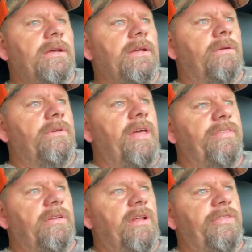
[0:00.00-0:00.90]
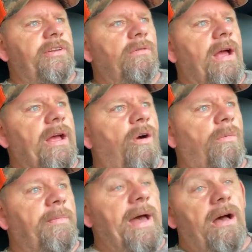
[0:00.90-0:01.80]
nothing to write home
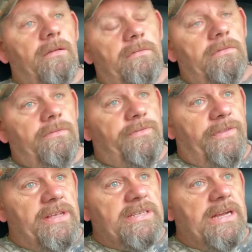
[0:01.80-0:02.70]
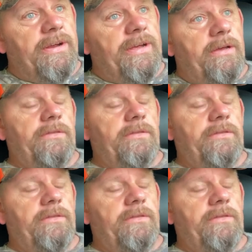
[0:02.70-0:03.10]
about for this area.